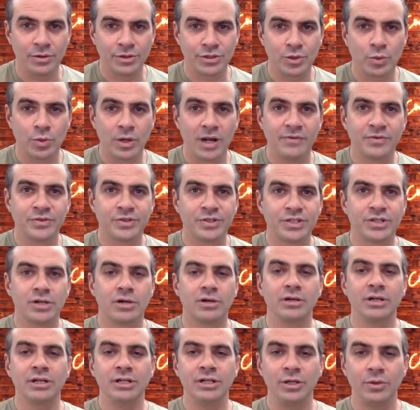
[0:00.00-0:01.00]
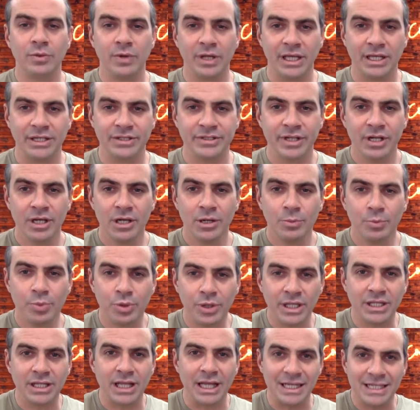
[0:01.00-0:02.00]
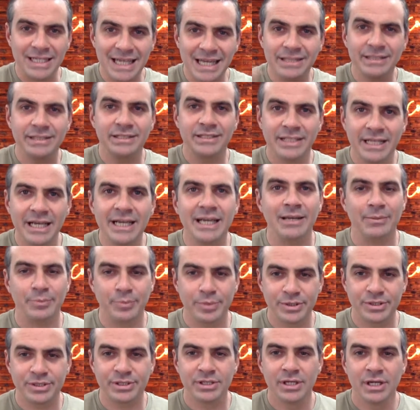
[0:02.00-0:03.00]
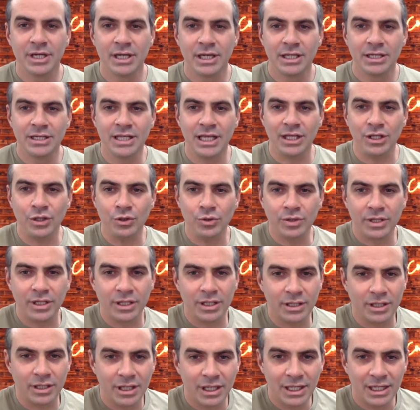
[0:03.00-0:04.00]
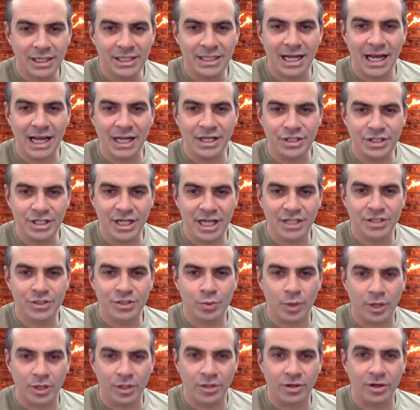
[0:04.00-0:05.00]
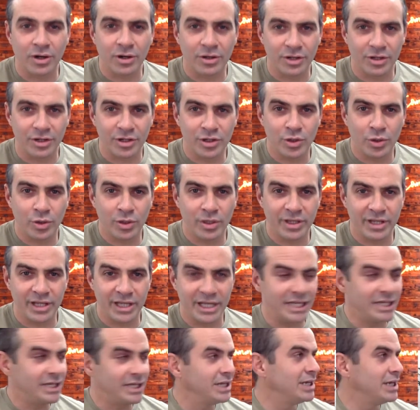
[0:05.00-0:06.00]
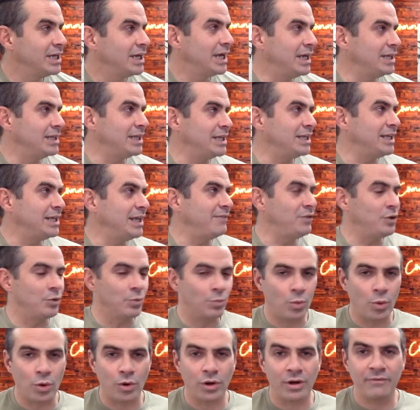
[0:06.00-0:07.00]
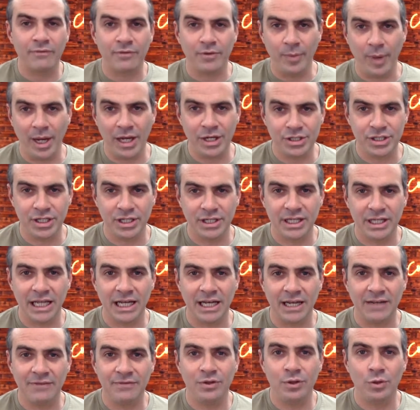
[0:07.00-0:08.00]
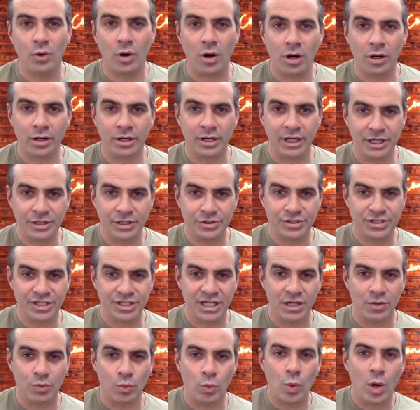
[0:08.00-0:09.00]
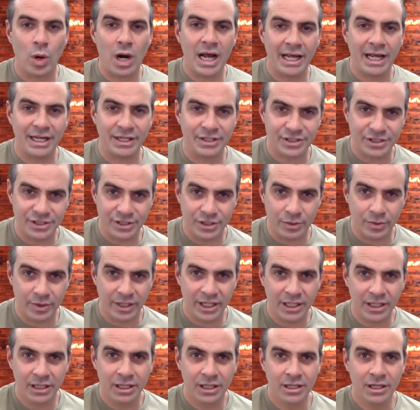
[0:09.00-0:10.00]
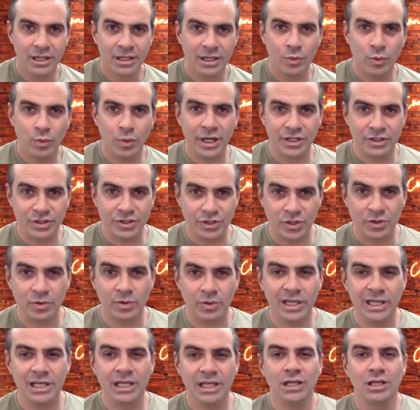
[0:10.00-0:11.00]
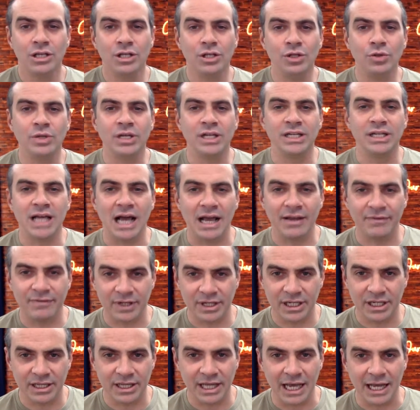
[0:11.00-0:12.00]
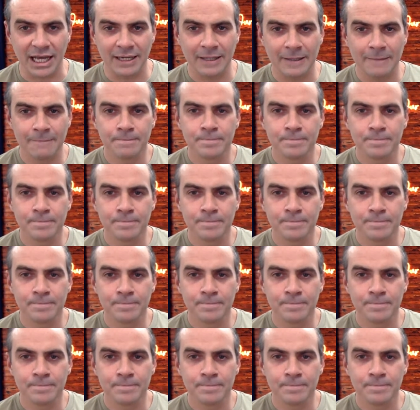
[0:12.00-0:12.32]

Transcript: So what I've started doing is putting like 10 tips that you can digest while you're on the toilet, and then give you more information that if you are interested in why it's doing what it's doing, you can dive into that.